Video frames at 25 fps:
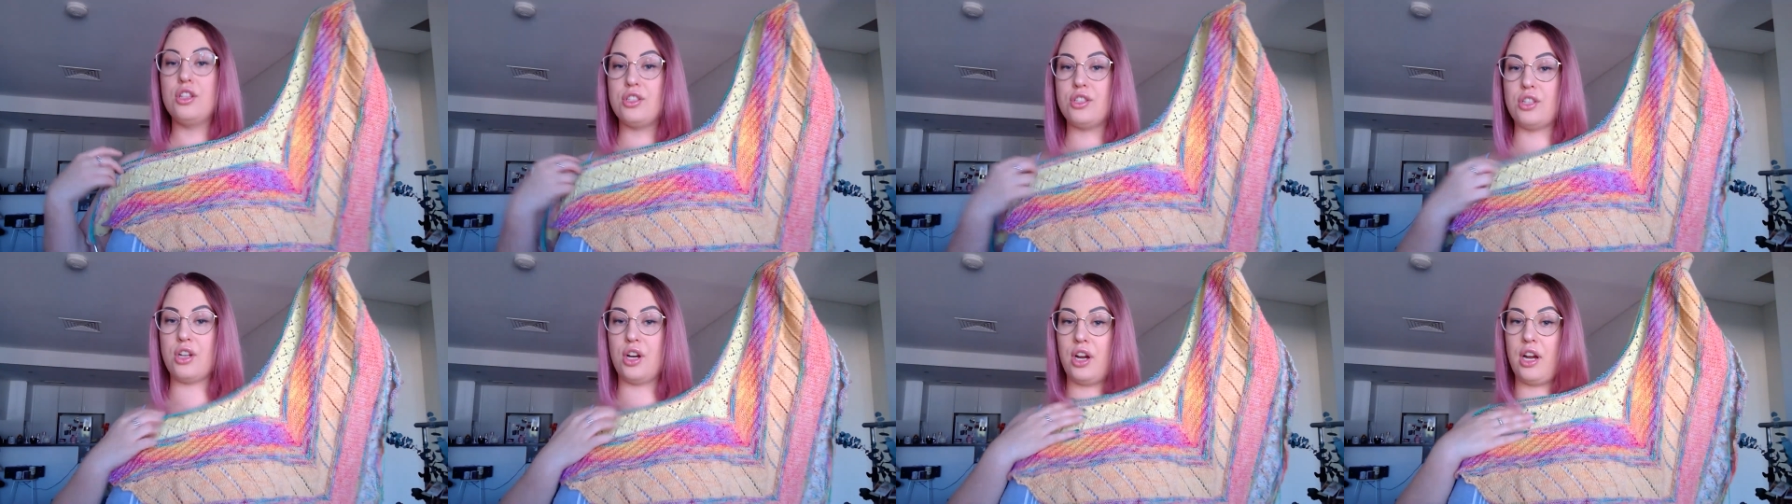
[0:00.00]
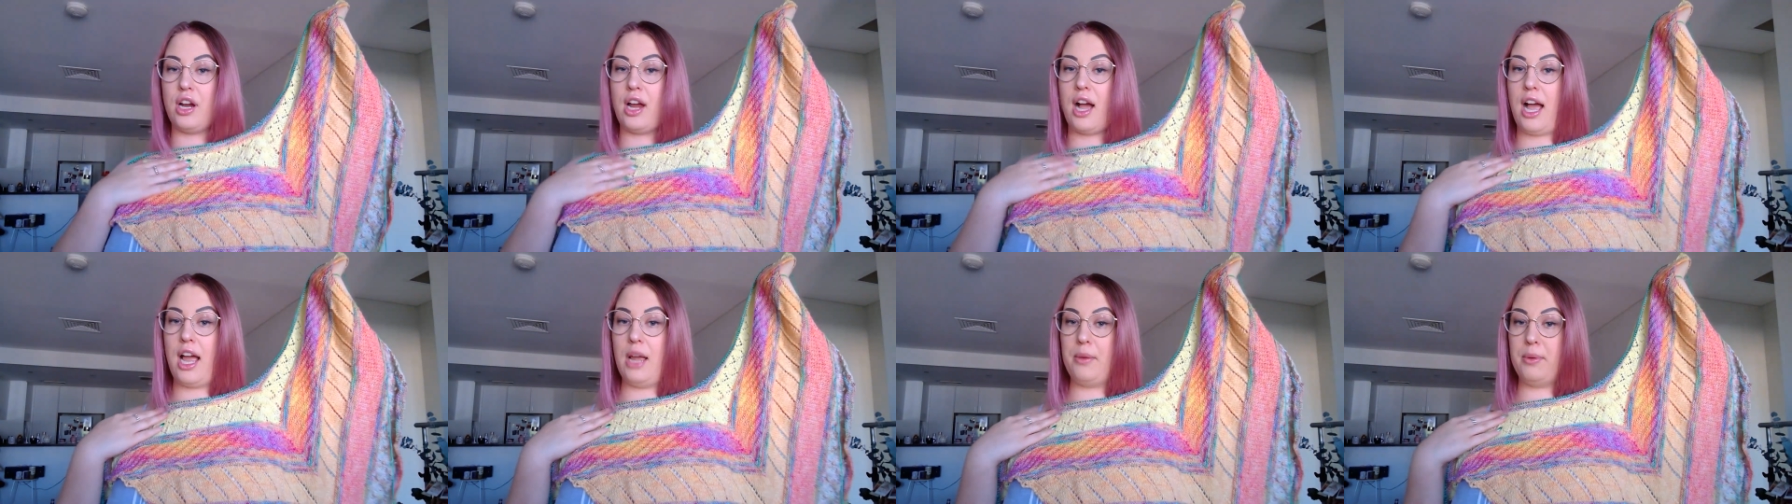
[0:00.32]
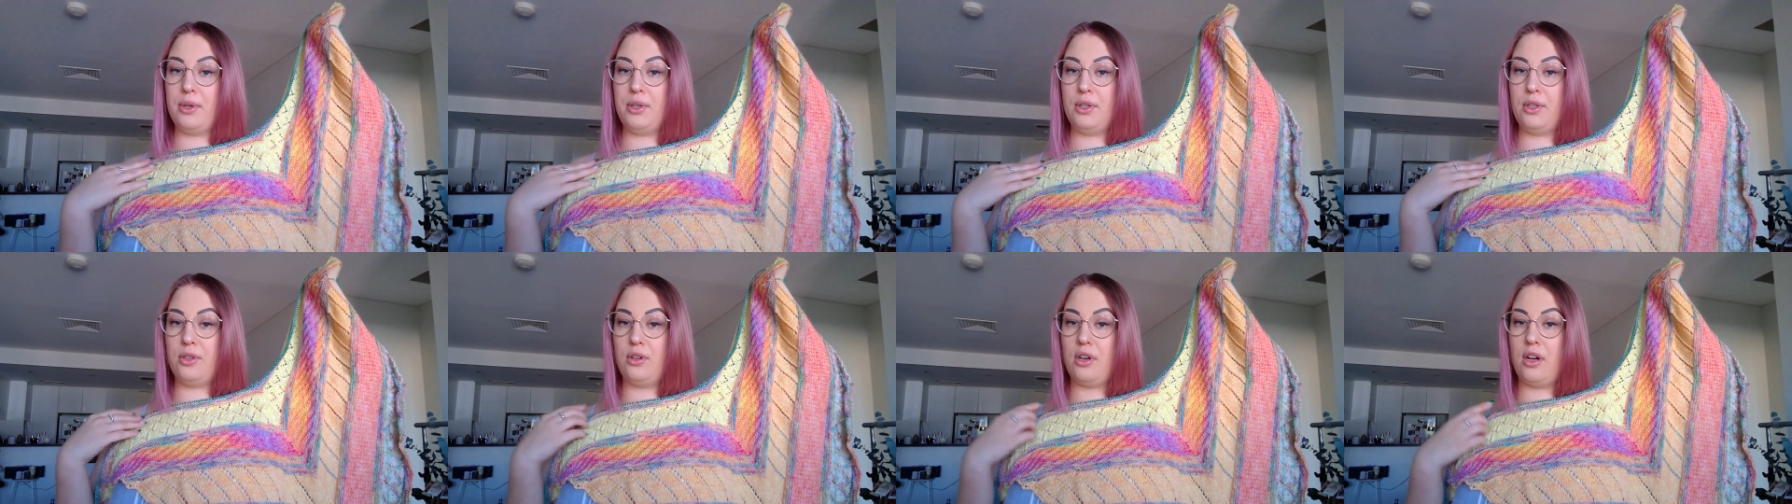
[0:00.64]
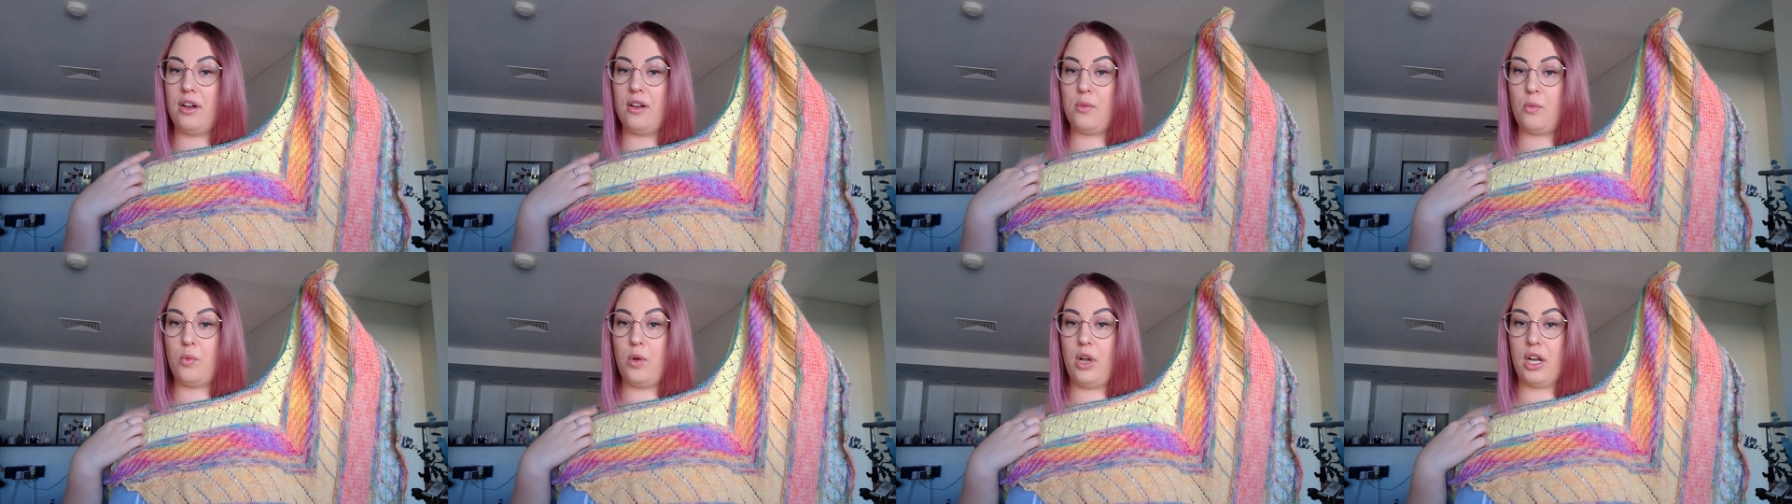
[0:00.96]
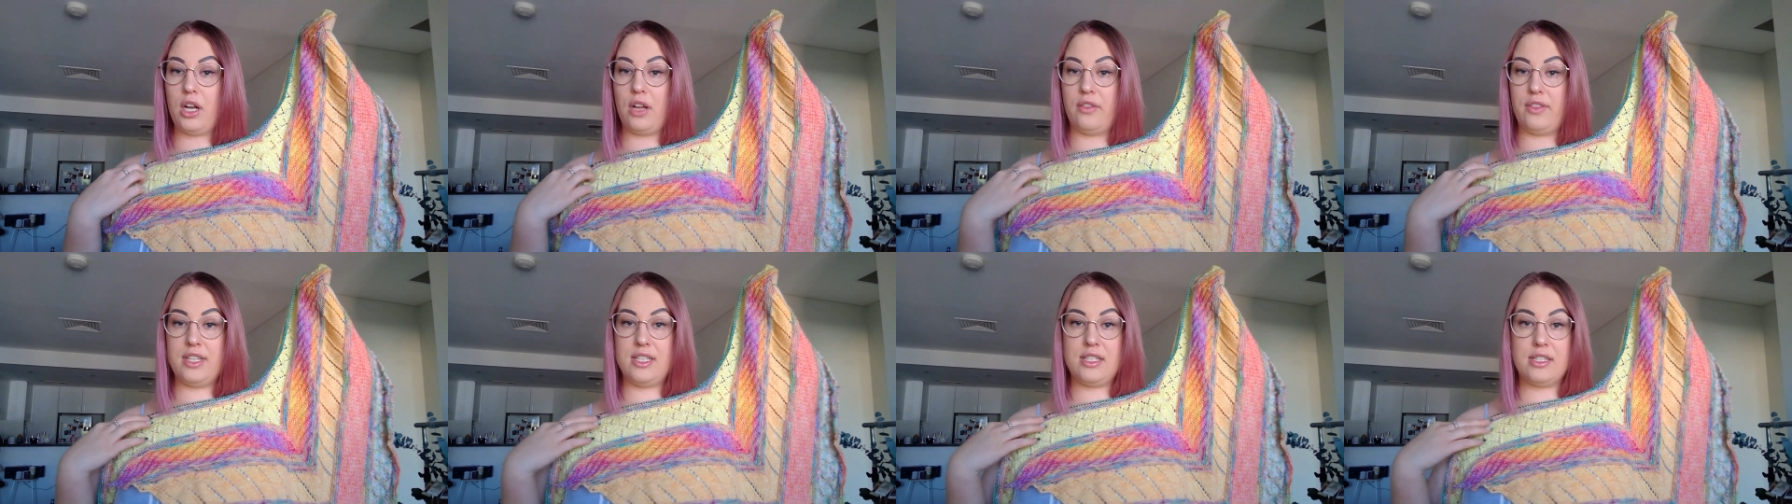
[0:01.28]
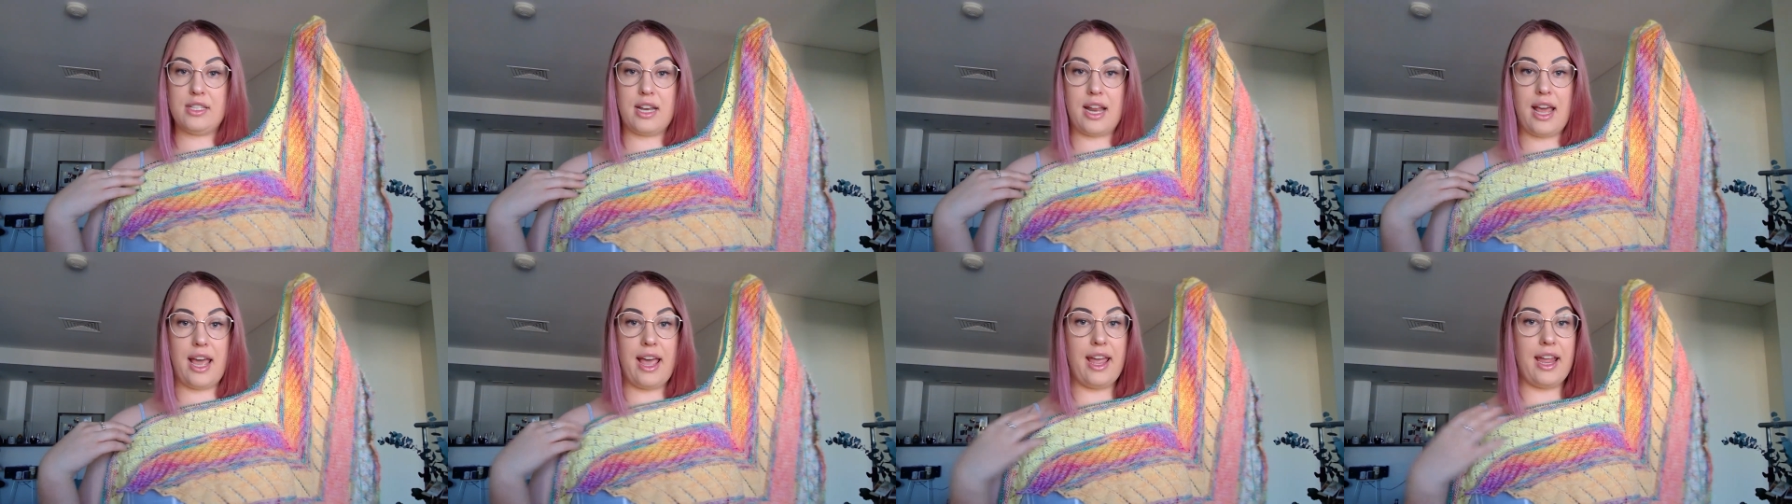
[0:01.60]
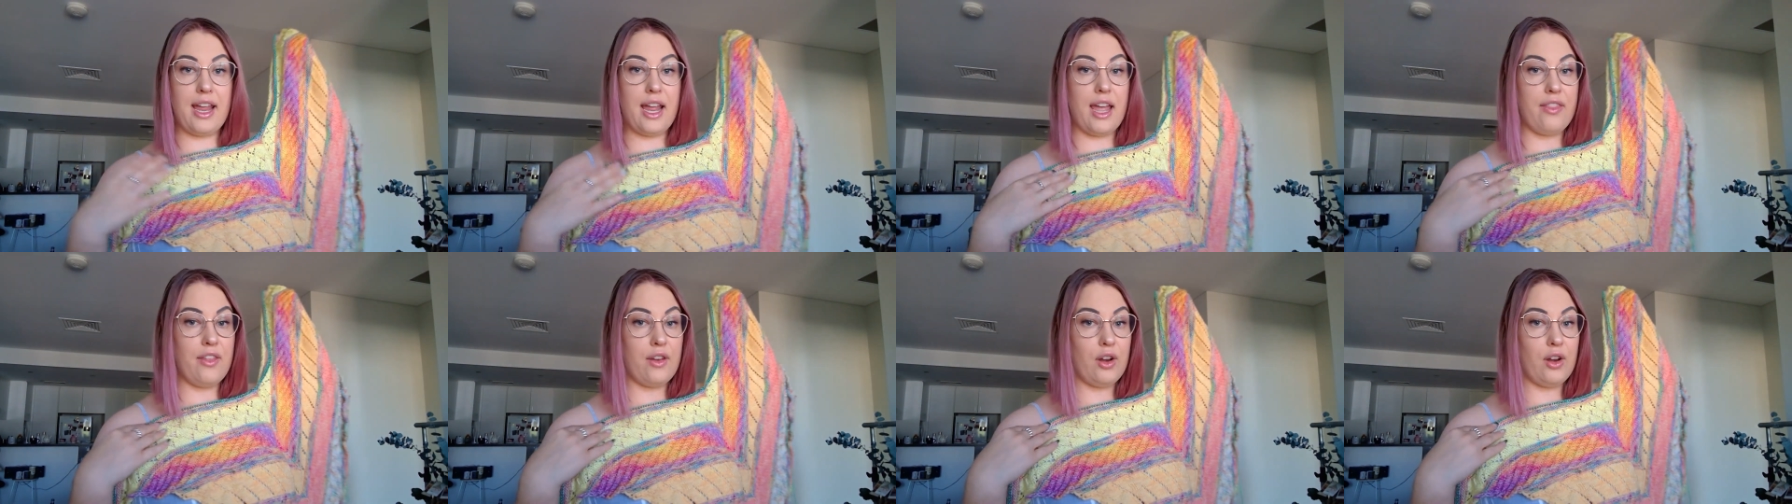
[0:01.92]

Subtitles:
So I will work on this today